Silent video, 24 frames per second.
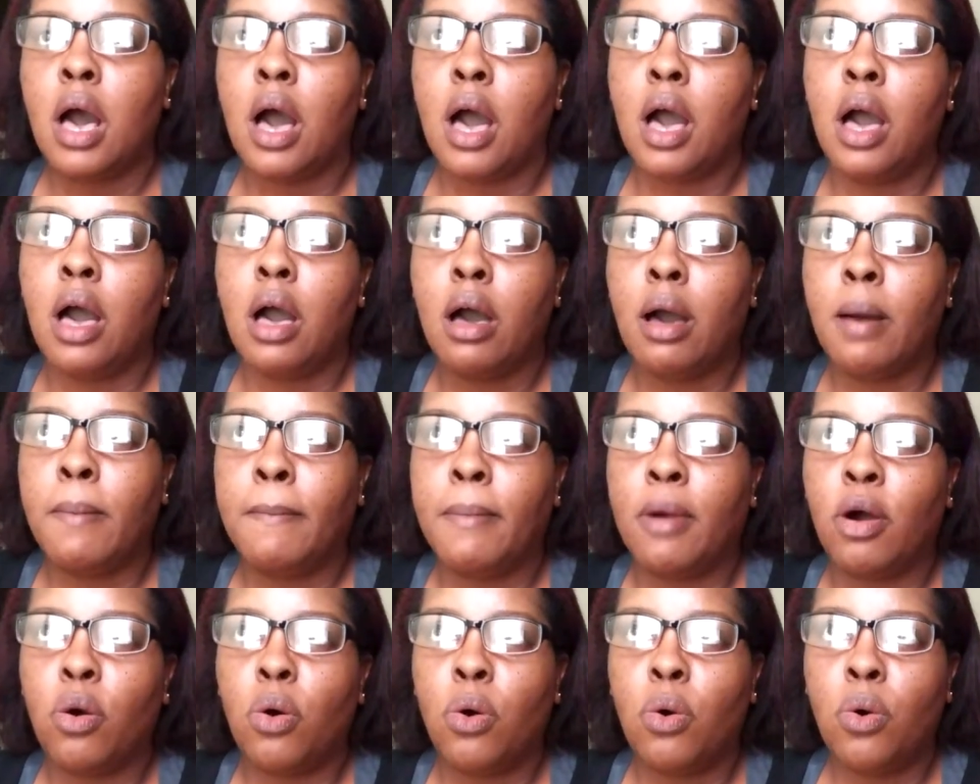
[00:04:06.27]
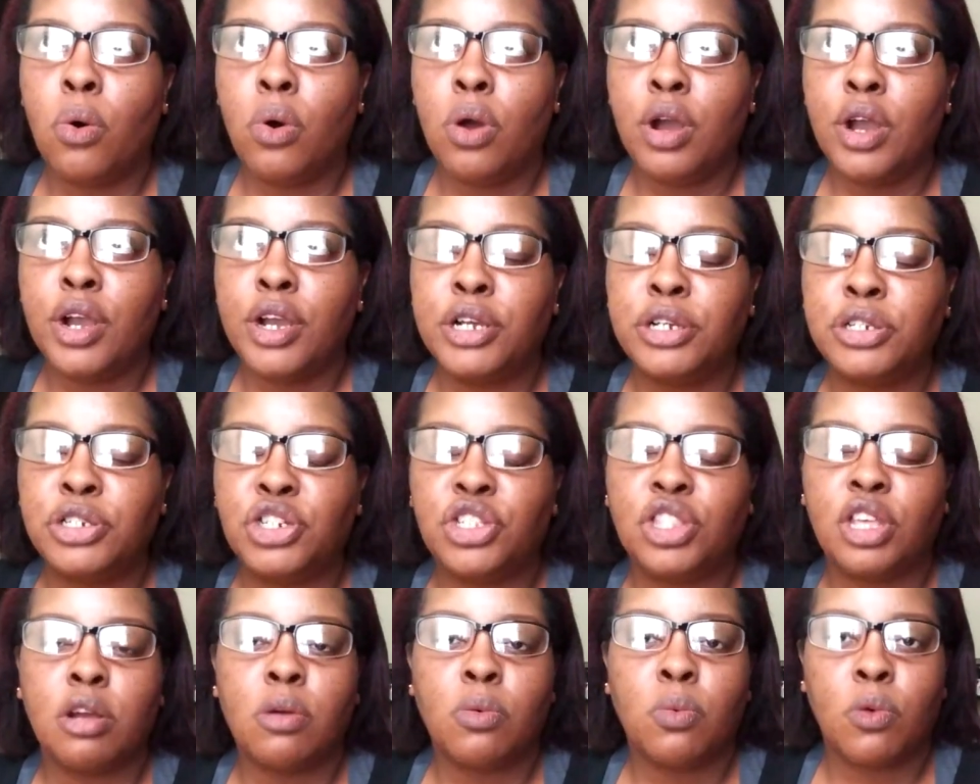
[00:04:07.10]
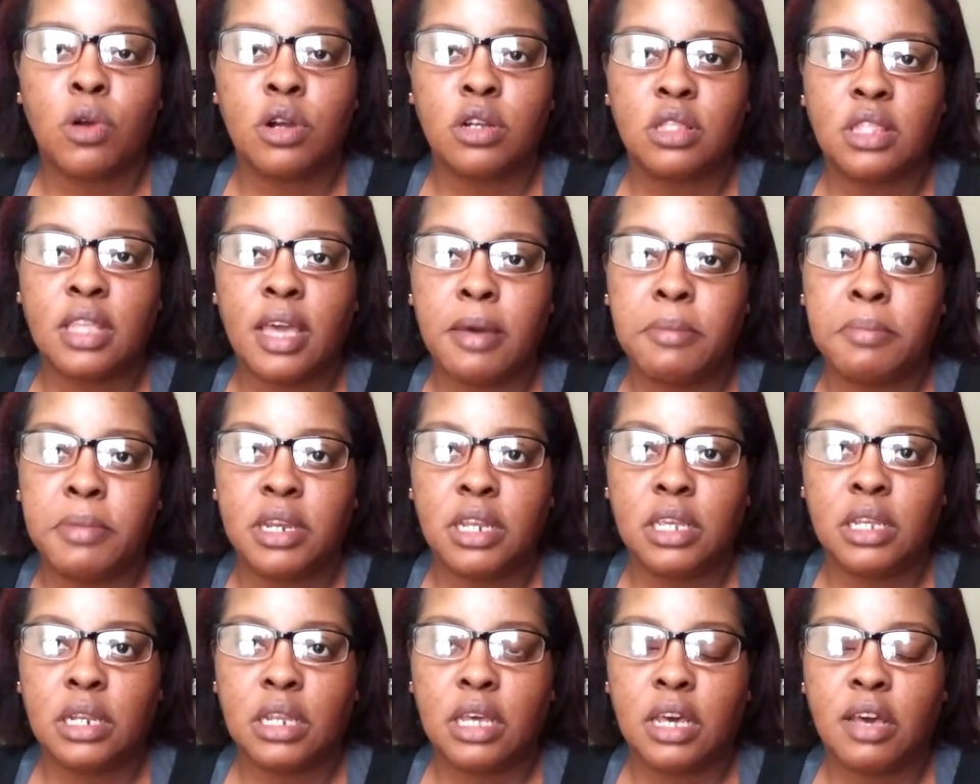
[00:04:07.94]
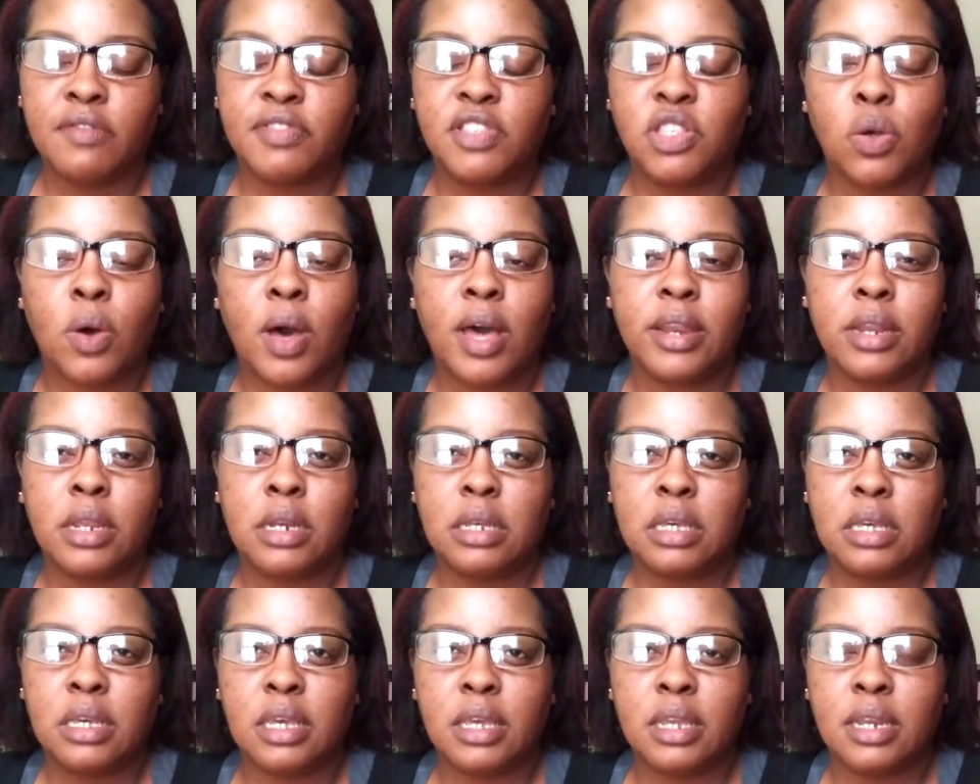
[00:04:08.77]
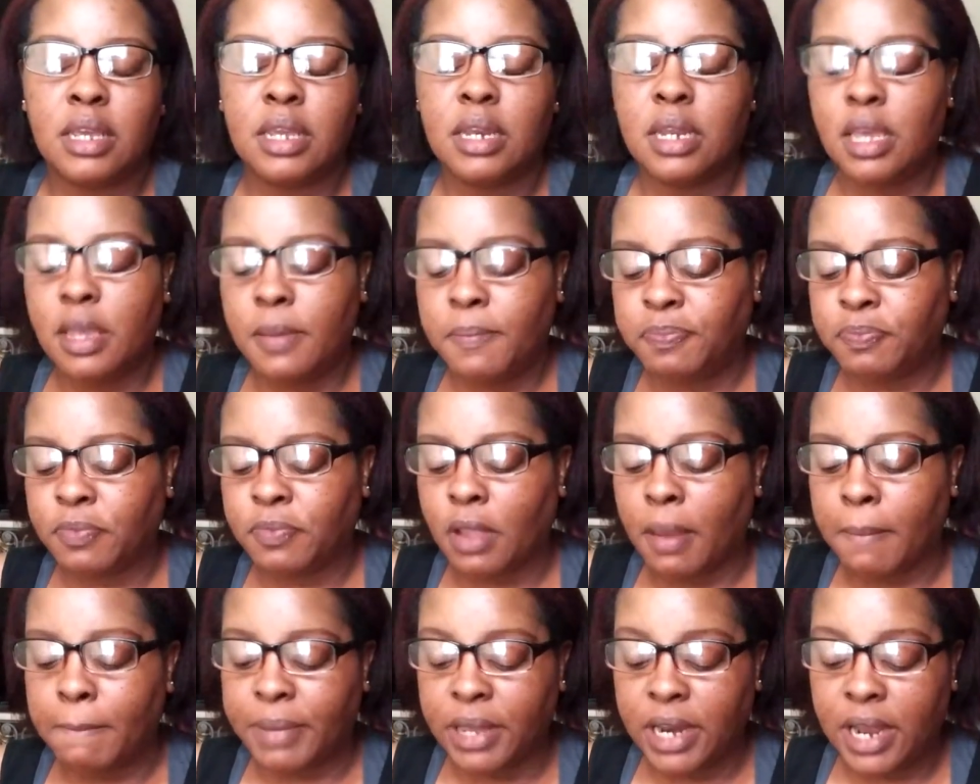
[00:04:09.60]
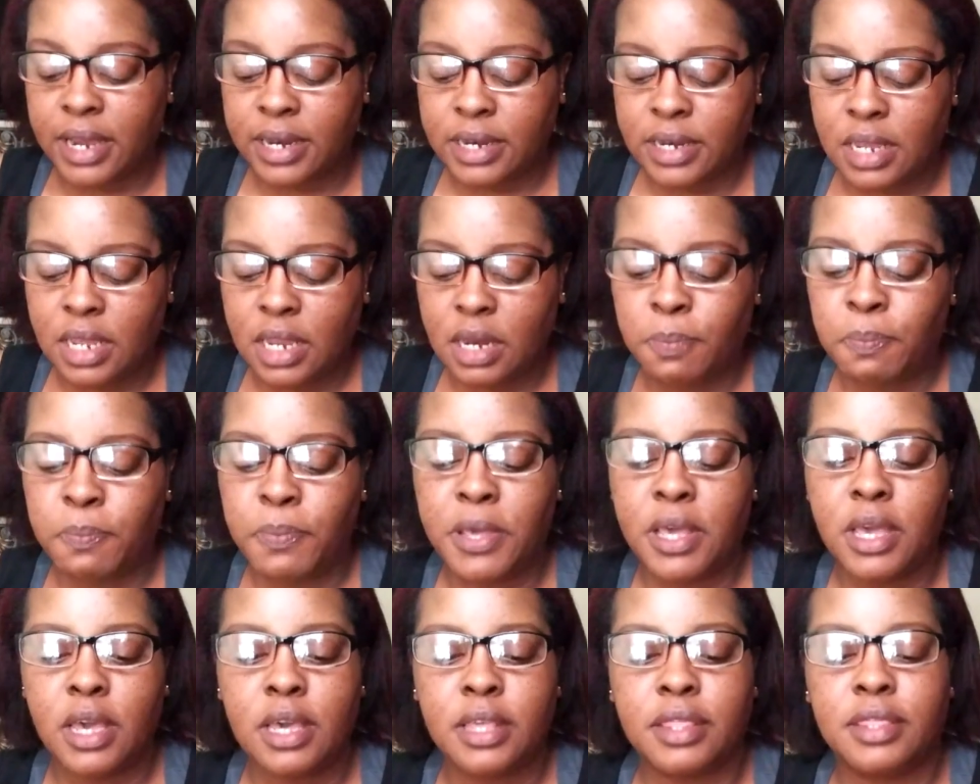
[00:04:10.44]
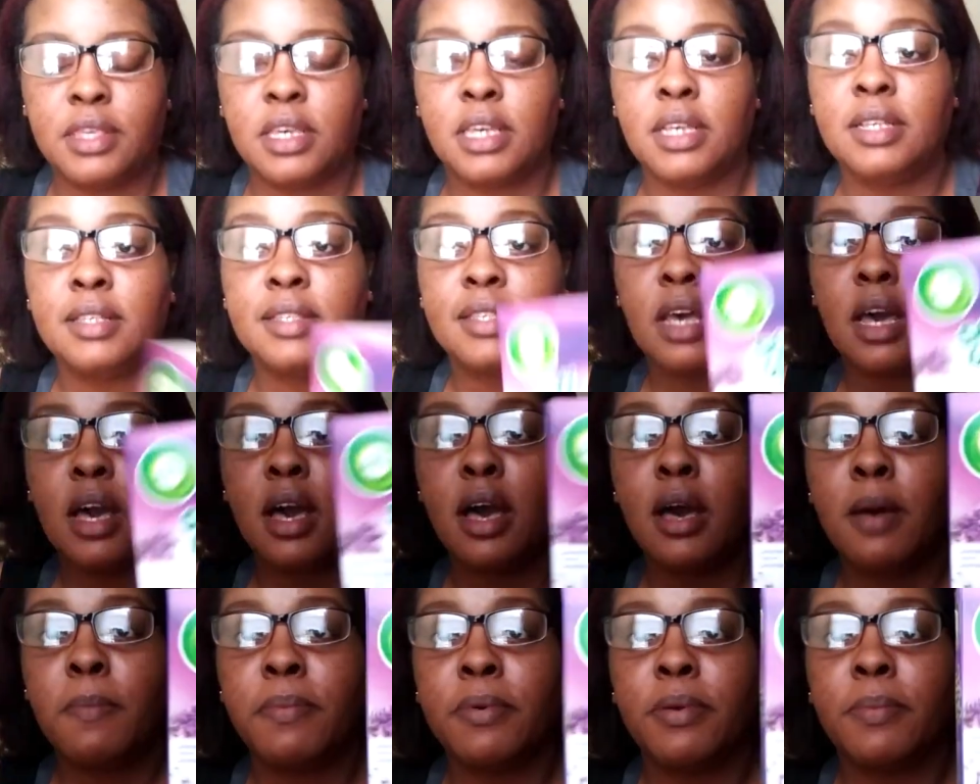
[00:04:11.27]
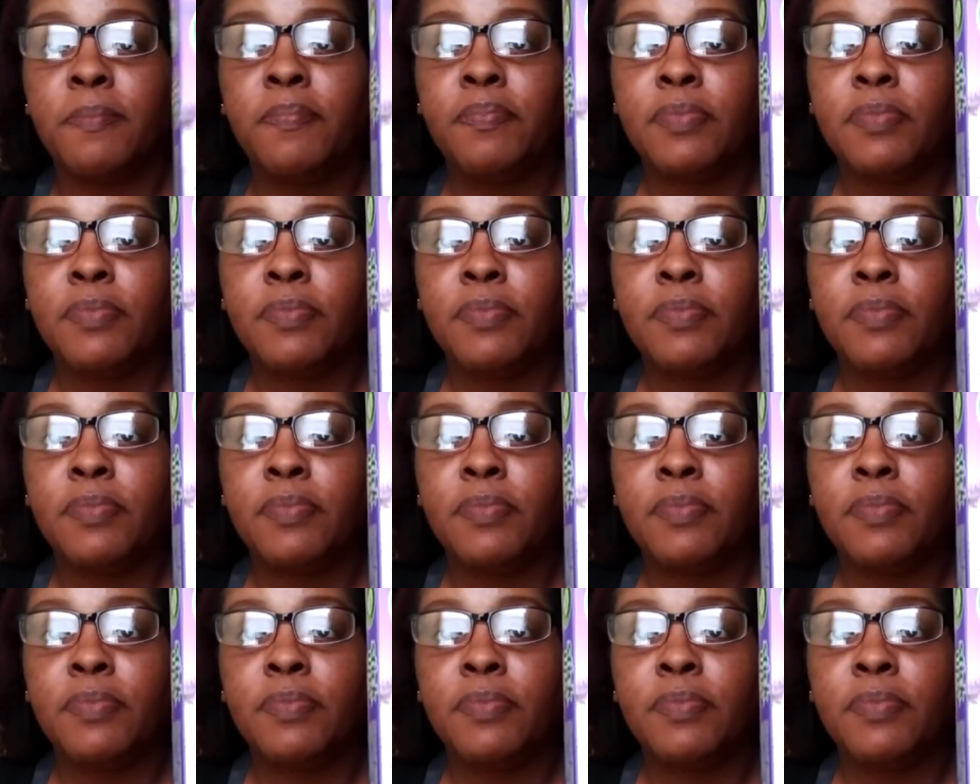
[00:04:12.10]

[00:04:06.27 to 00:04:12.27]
Um, orange, there weren't that many left, so I didn't get any, but I did pick these up.